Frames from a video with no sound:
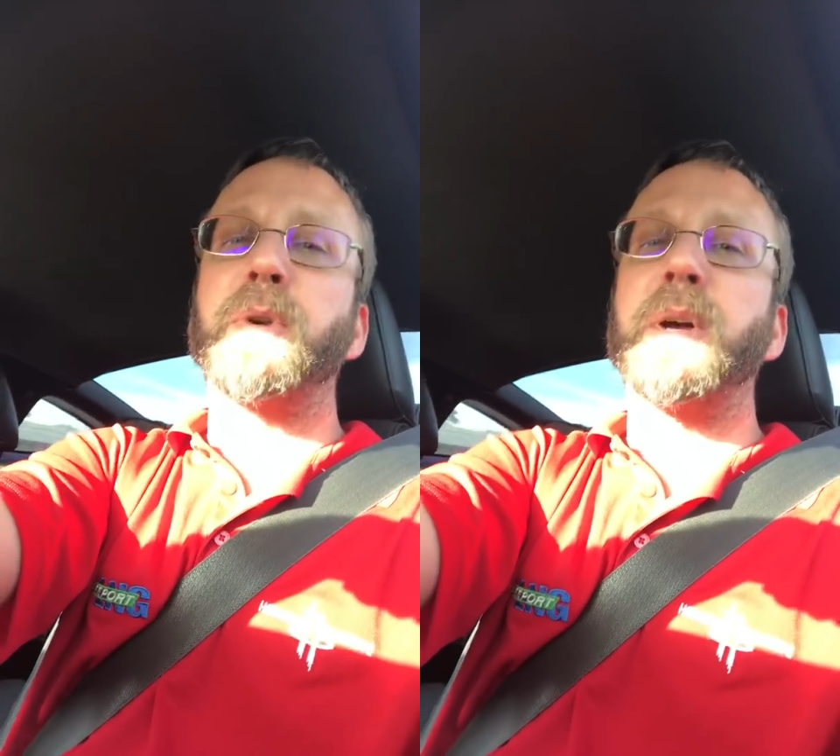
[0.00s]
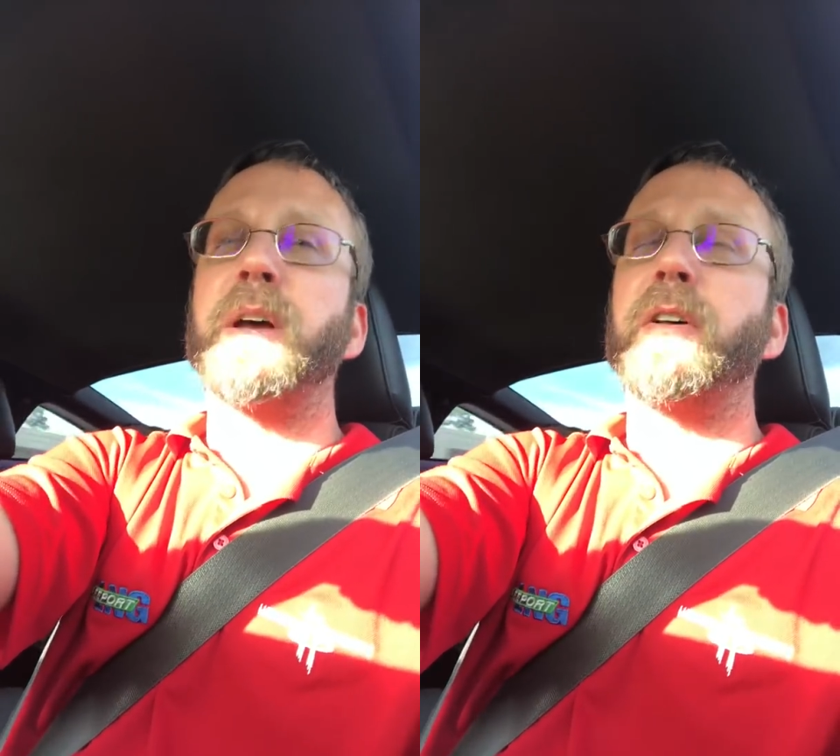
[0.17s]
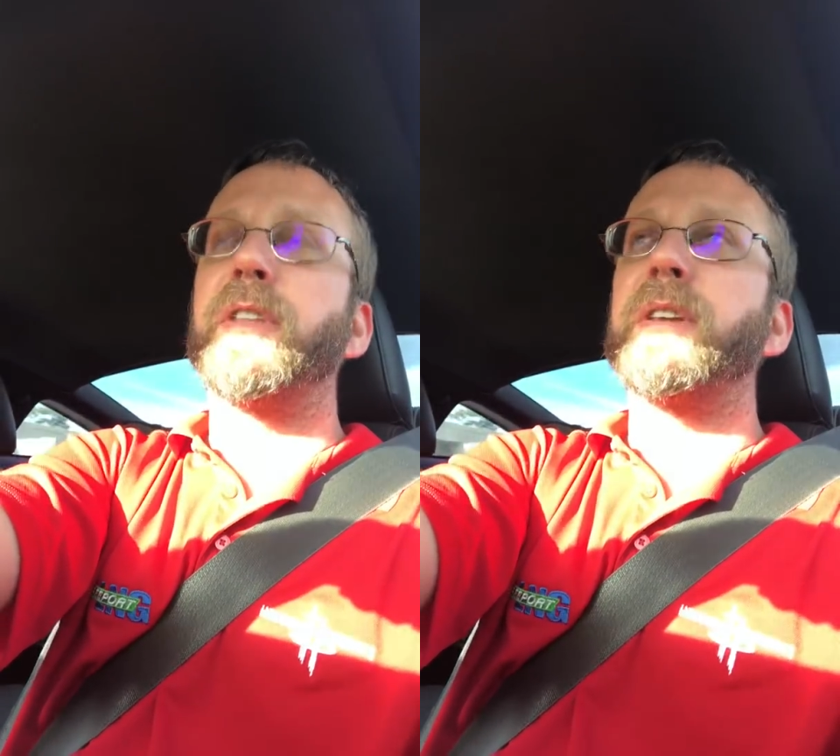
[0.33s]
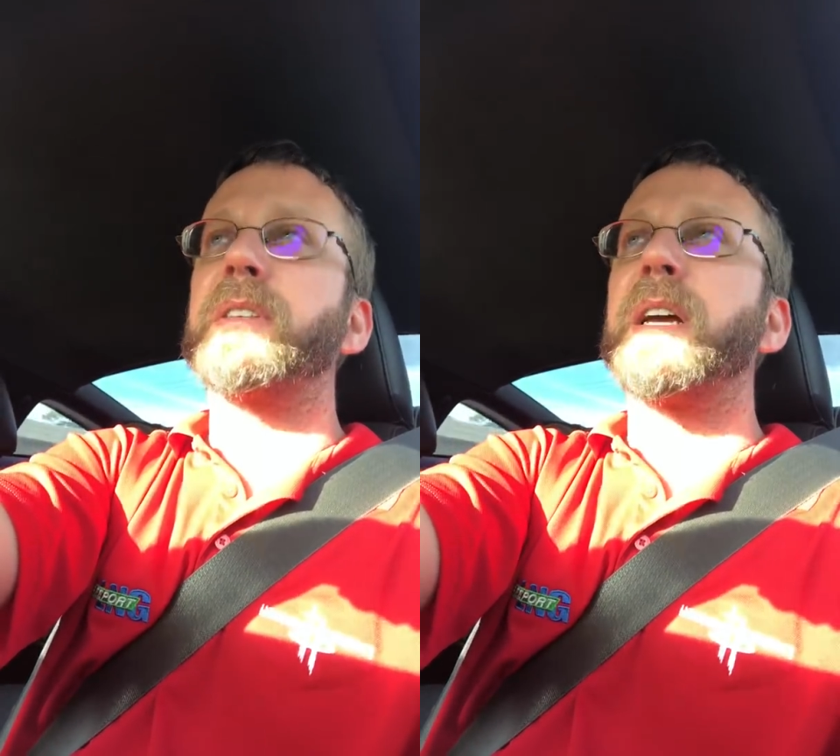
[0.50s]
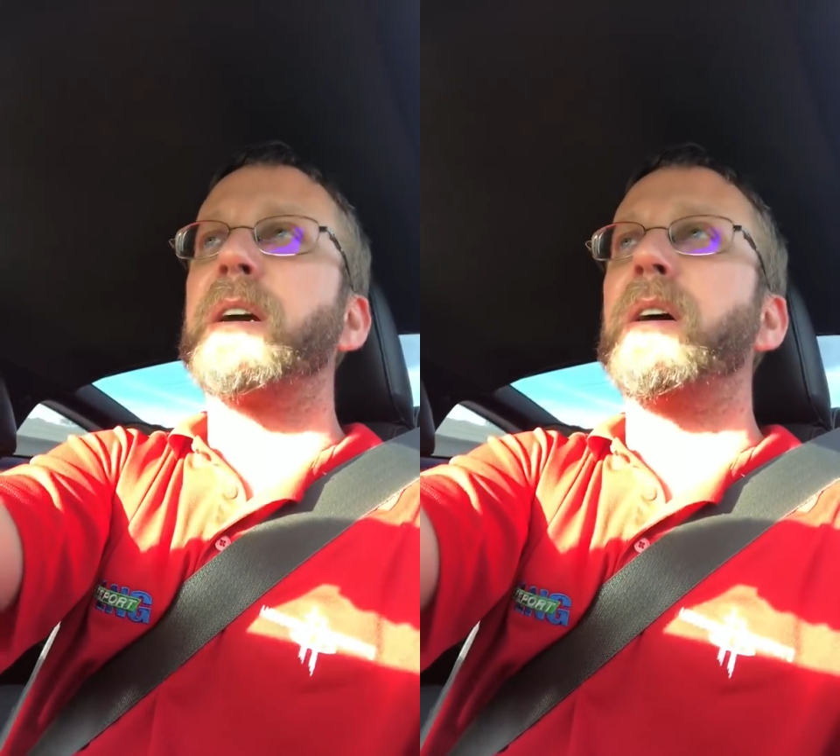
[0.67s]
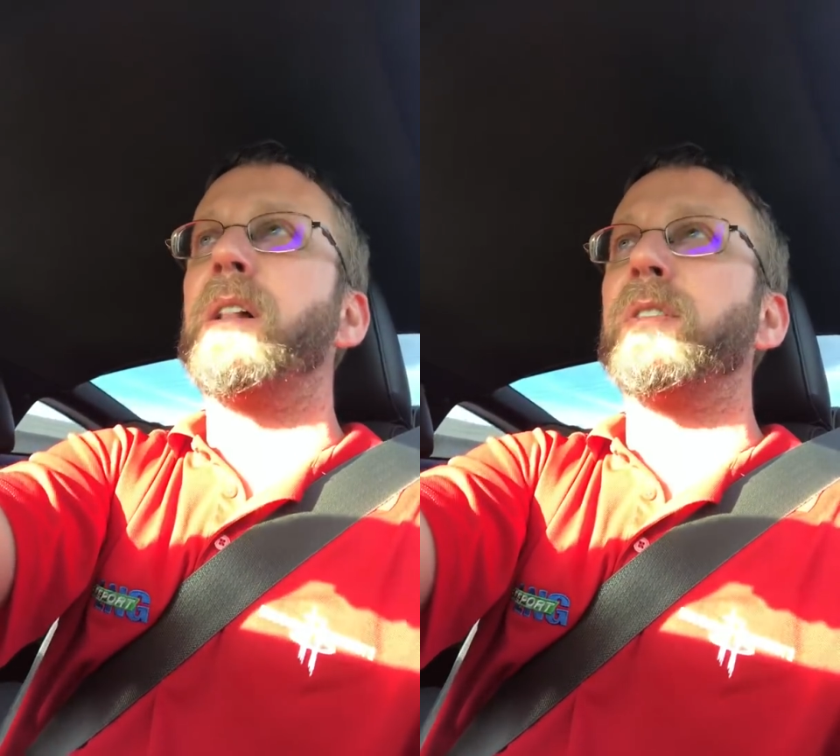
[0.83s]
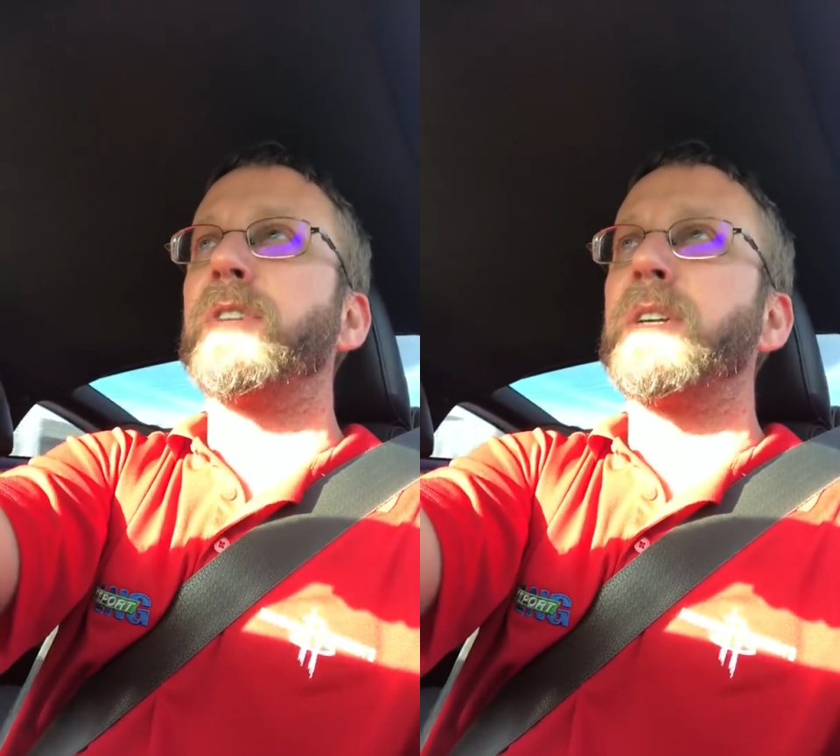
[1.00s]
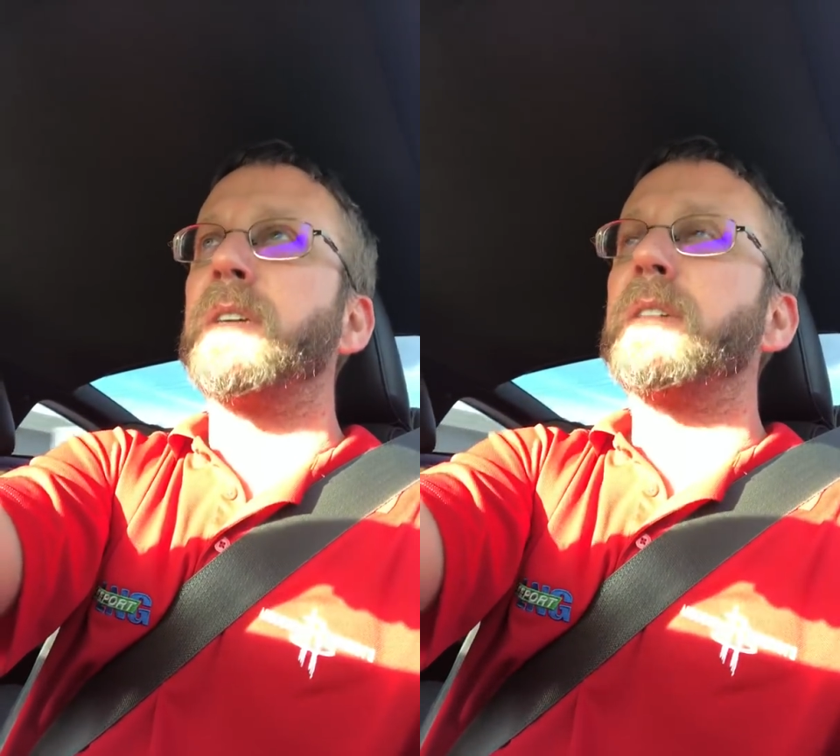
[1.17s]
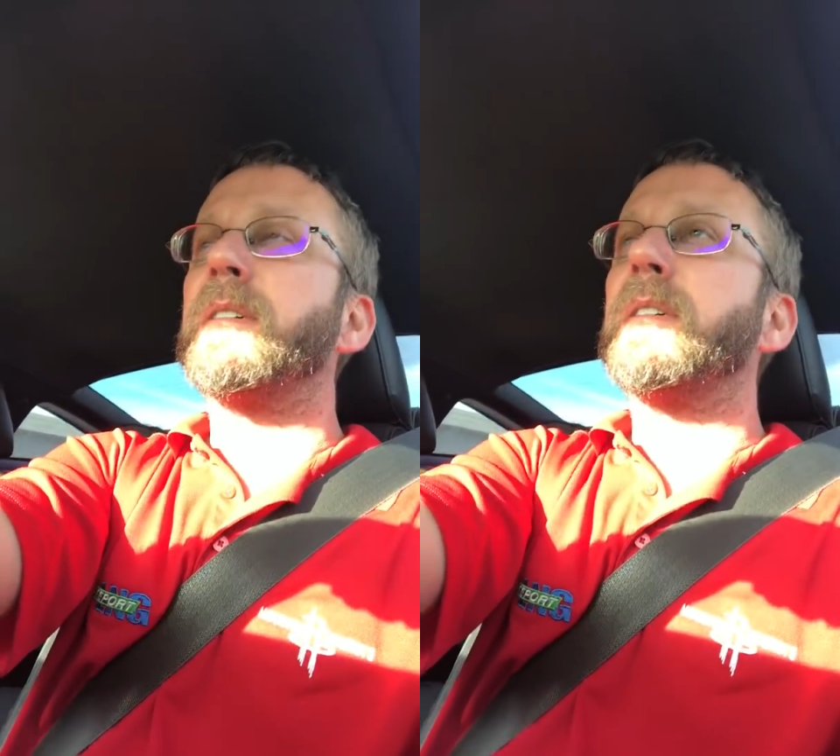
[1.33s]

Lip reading: to a healthy psychology.